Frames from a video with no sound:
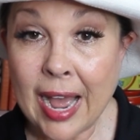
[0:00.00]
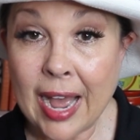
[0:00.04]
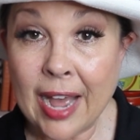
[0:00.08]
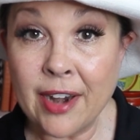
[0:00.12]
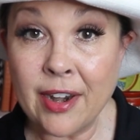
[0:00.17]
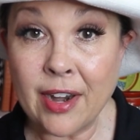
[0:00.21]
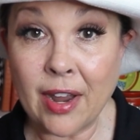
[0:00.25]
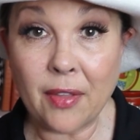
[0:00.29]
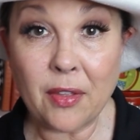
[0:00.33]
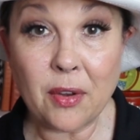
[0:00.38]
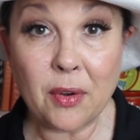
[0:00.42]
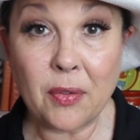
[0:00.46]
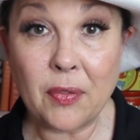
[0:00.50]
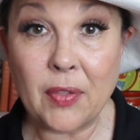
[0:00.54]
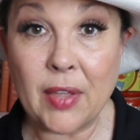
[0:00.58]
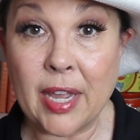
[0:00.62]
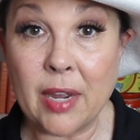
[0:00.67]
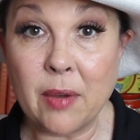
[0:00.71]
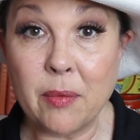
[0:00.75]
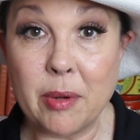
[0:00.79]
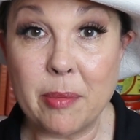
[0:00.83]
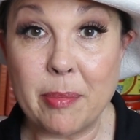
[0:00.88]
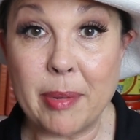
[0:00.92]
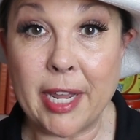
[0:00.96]
Another
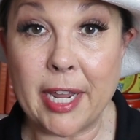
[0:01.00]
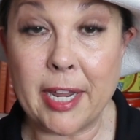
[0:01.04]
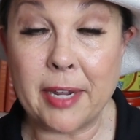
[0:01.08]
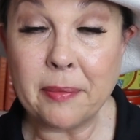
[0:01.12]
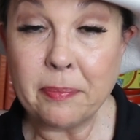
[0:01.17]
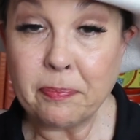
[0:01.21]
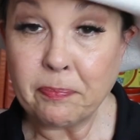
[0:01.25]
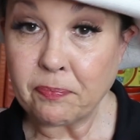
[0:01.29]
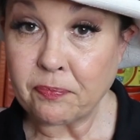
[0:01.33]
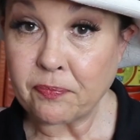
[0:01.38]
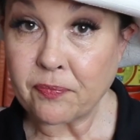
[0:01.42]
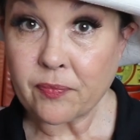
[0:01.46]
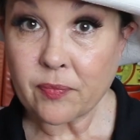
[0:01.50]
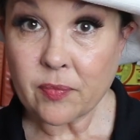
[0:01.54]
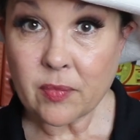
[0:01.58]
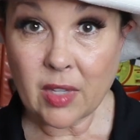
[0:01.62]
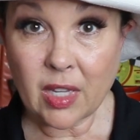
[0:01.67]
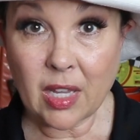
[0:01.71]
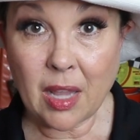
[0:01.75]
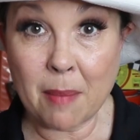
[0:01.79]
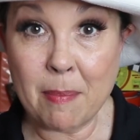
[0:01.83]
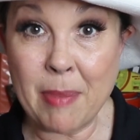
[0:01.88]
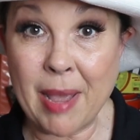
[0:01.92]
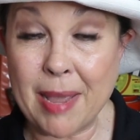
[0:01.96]
thing would be,
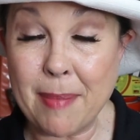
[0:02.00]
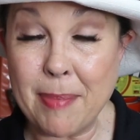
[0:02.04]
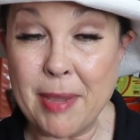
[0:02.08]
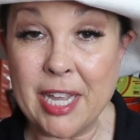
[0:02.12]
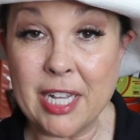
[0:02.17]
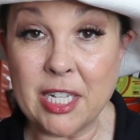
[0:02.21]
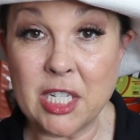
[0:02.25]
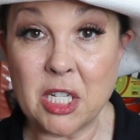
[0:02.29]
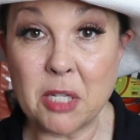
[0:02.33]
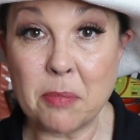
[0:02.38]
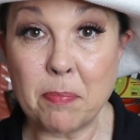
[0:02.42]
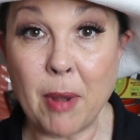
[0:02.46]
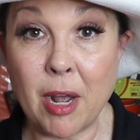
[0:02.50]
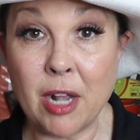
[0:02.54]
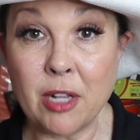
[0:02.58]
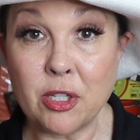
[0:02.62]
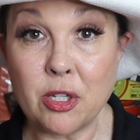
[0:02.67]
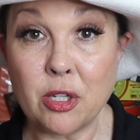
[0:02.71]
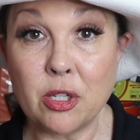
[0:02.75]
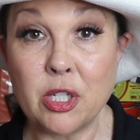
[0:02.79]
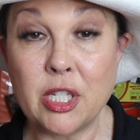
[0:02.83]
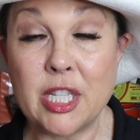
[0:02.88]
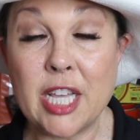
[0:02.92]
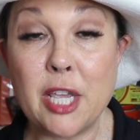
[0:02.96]
maybe it's
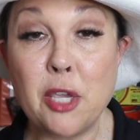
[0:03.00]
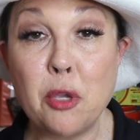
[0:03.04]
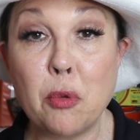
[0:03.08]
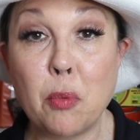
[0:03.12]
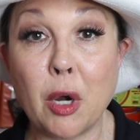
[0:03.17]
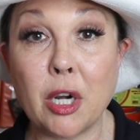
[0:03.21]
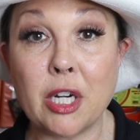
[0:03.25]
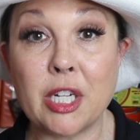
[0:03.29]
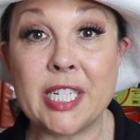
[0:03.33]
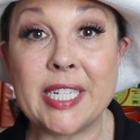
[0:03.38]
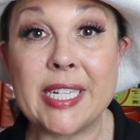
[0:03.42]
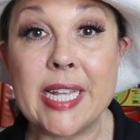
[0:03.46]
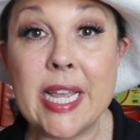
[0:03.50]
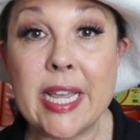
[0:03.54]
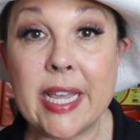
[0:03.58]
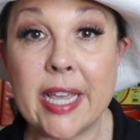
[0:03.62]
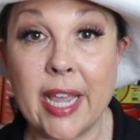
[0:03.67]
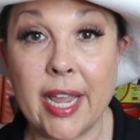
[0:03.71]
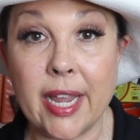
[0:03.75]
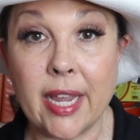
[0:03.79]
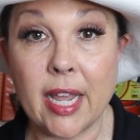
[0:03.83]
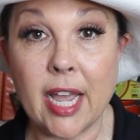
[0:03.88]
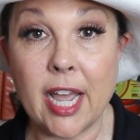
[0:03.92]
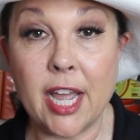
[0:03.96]
sponsors that you are
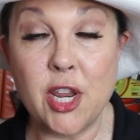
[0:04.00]
seeking,